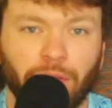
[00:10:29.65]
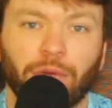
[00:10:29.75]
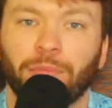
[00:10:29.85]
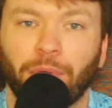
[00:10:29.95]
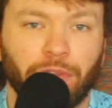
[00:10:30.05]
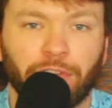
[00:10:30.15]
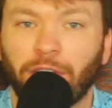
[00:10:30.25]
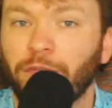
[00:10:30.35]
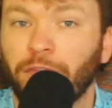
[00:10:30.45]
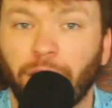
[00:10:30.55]
Those both
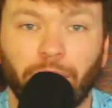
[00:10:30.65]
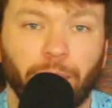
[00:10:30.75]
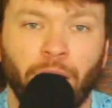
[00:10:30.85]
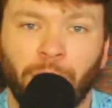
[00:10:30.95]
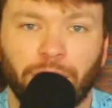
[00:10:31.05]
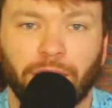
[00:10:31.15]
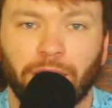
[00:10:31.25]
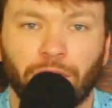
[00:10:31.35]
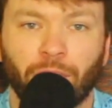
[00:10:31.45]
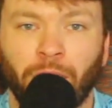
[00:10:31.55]
seem fairly
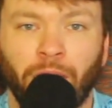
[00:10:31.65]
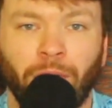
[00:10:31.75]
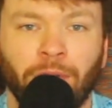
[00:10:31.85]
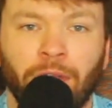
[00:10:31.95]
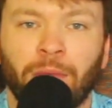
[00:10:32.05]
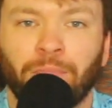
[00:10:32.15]
promising as well.